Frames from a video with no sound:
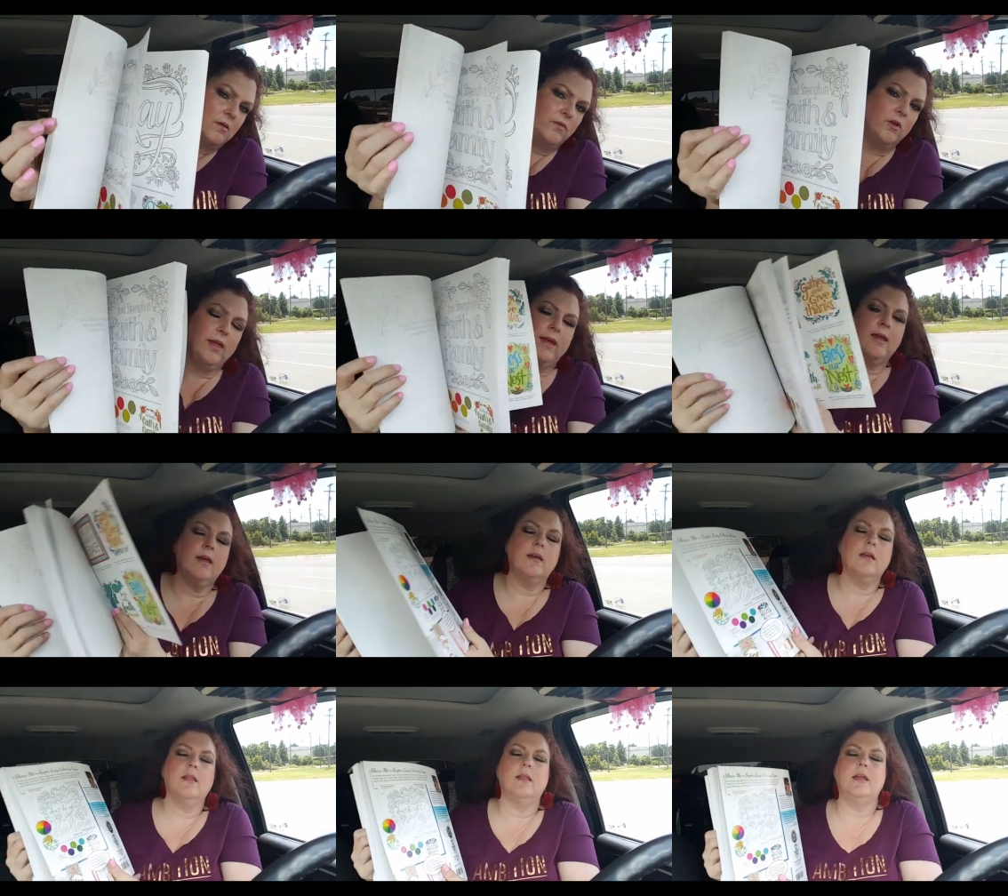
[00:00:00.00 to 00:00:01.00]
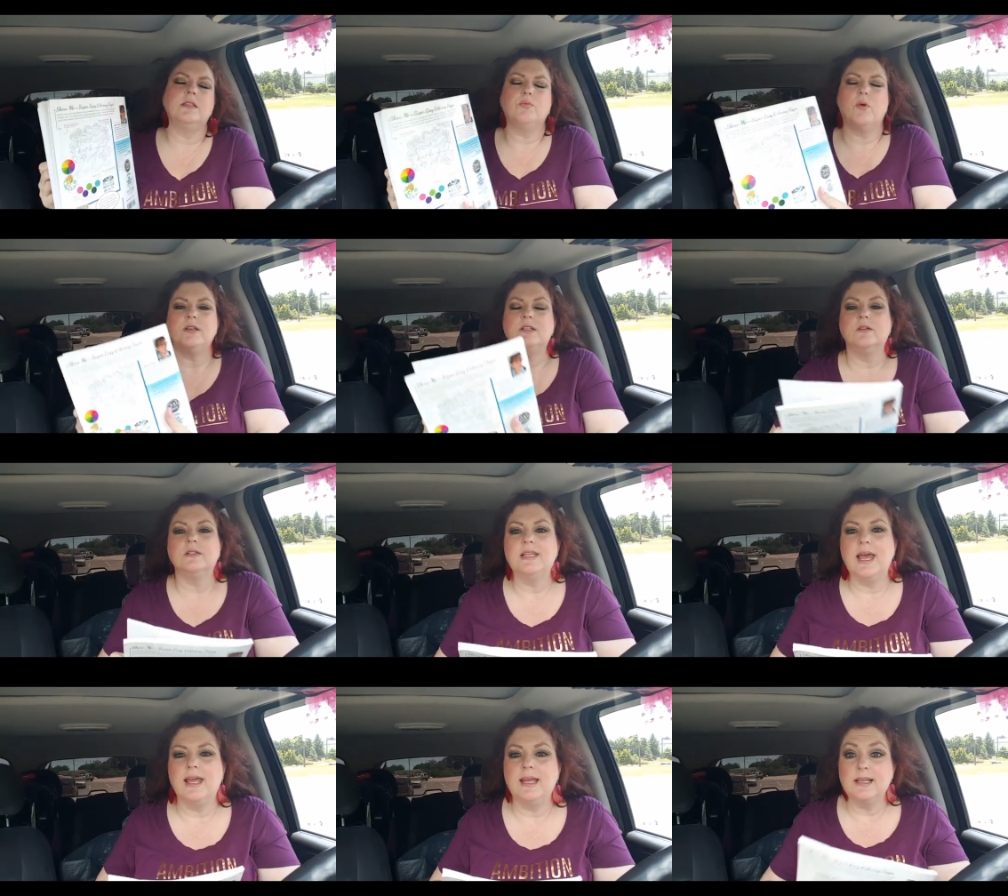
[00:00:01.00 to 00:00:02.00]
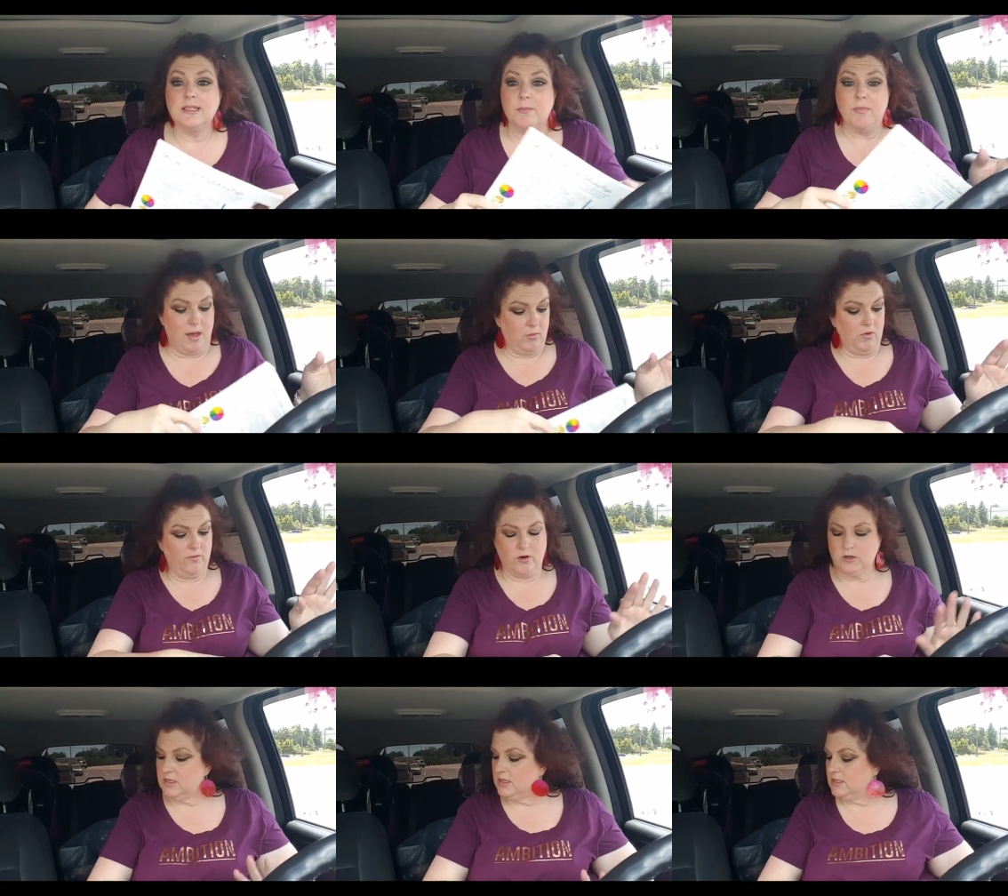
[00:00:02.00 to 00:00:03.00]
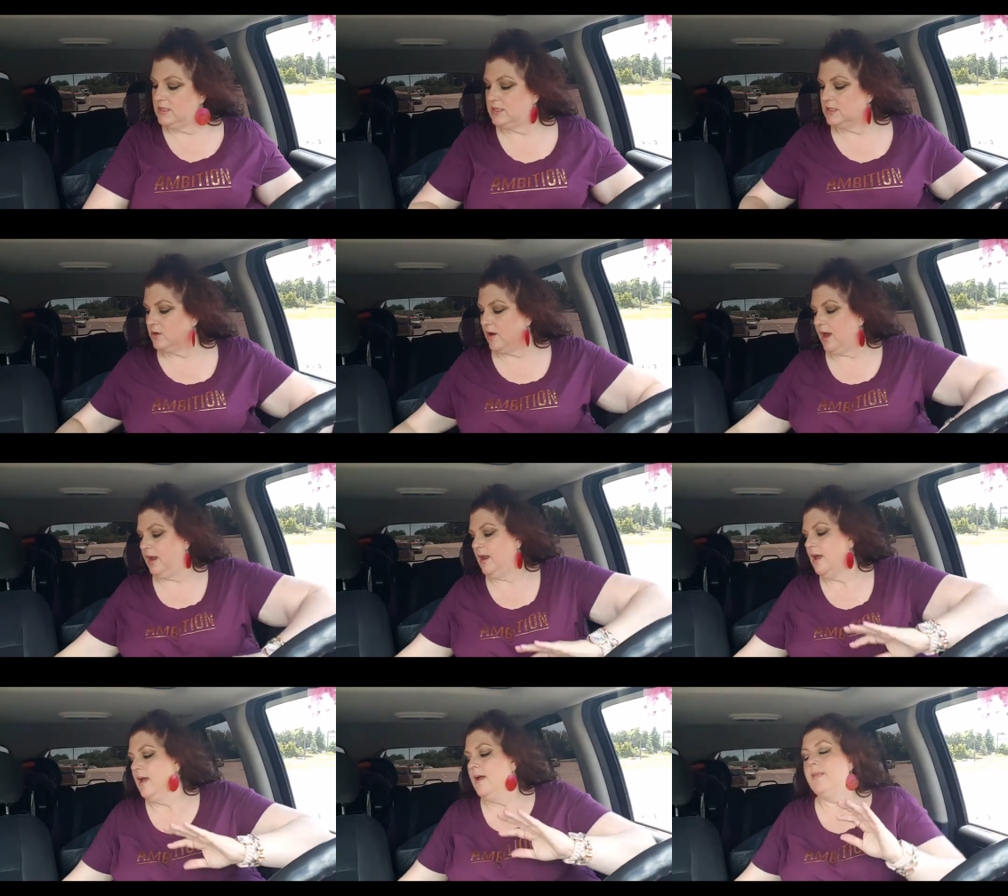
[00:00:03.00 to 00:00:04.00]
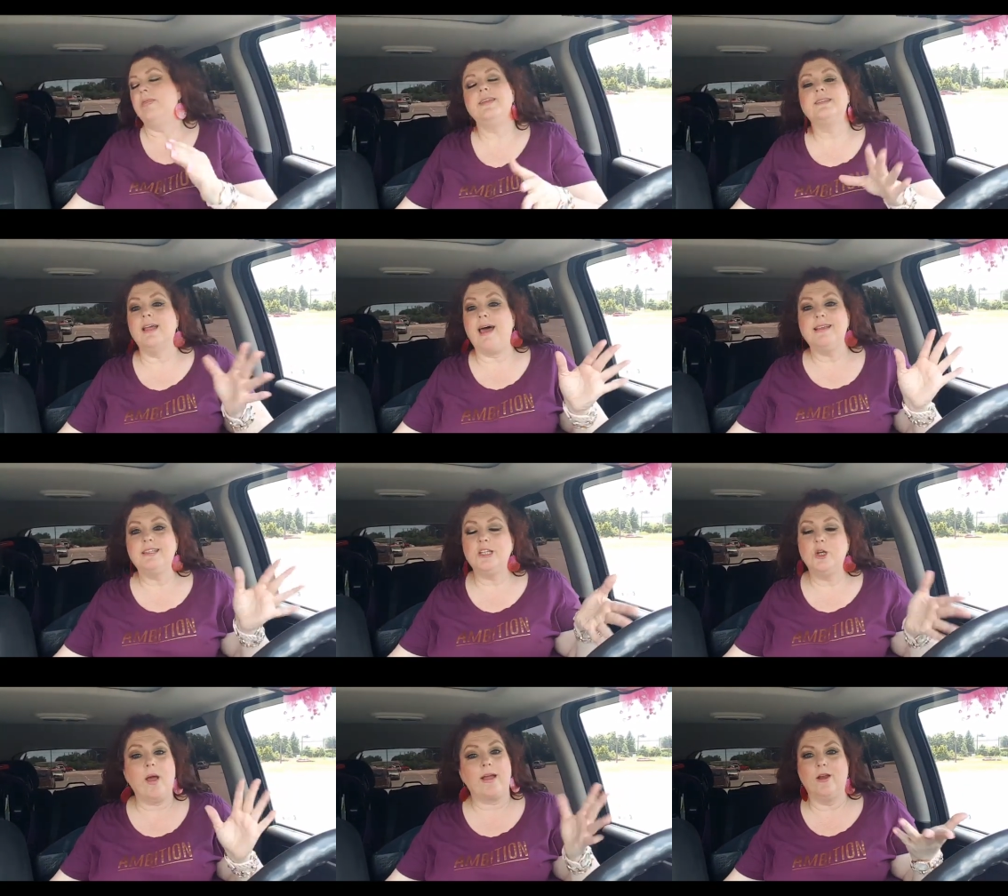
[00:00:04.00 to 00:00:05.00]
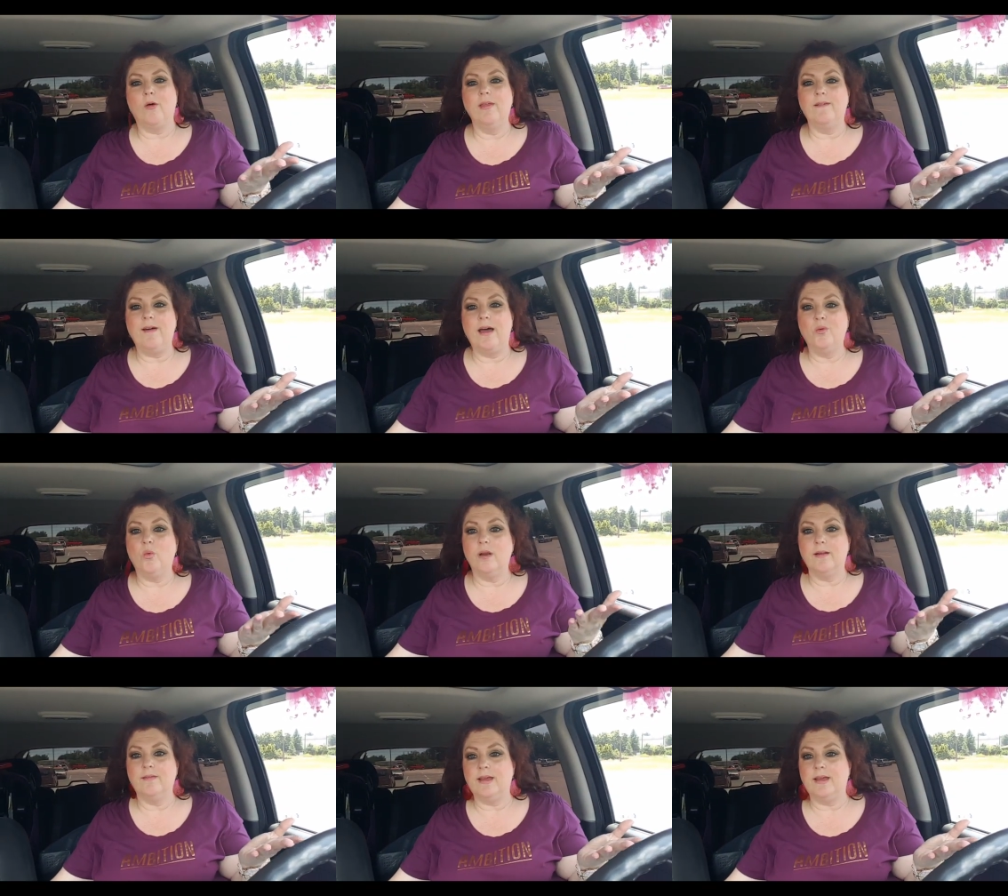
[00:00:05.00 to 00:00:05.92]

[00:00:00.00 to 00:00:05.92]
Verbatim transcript: If you like inspirational sayings and Bible verses, this is great. These last two, I could only find one